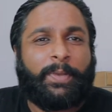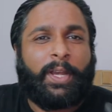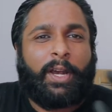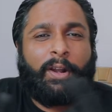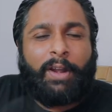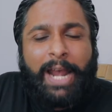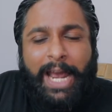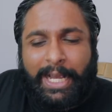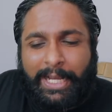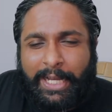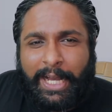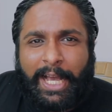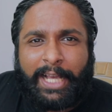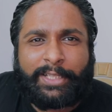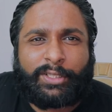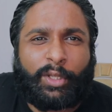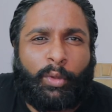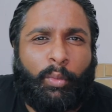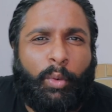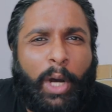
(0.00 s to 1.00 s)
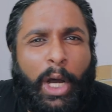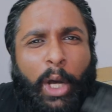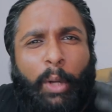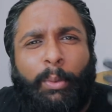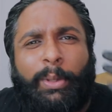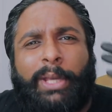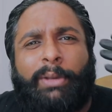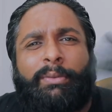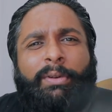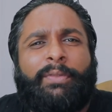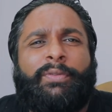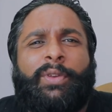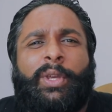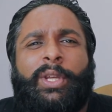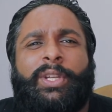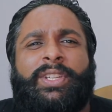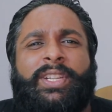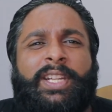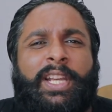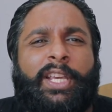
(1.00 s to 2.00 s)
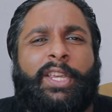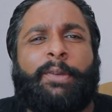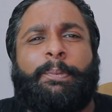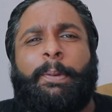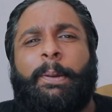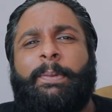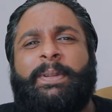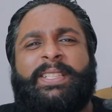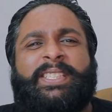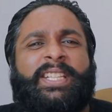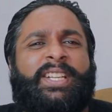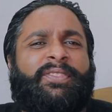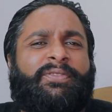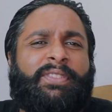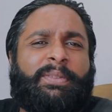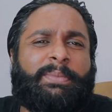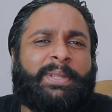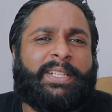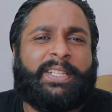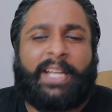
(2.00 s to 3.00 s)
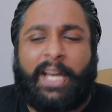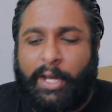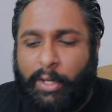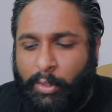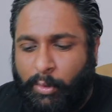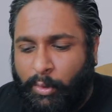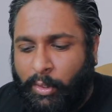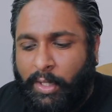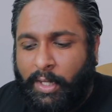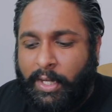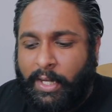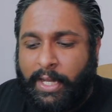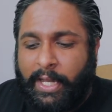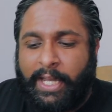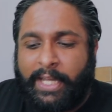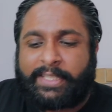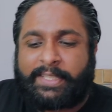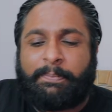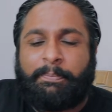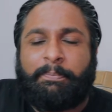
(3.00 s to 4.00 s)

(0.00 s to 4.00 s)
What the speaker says: Alright guys, so what are we reviewing today? You've probably seen from the title, it's